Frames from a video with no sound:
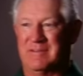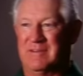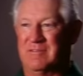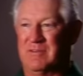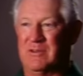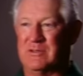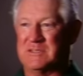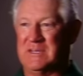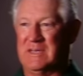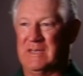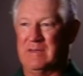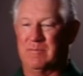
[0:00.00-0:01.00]
of all
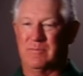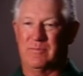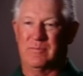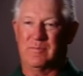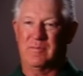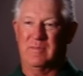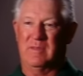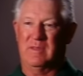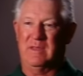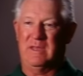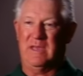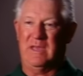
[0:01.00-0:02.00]
time,
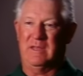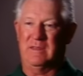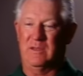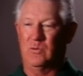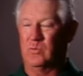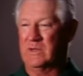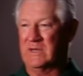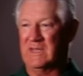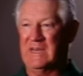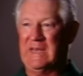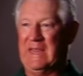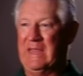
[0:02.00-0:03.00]
and no one
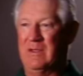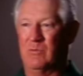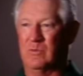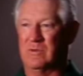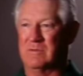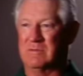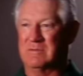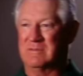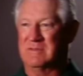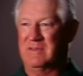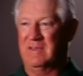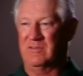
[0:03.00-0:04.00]
can equal
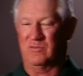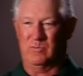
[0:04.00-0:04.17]
his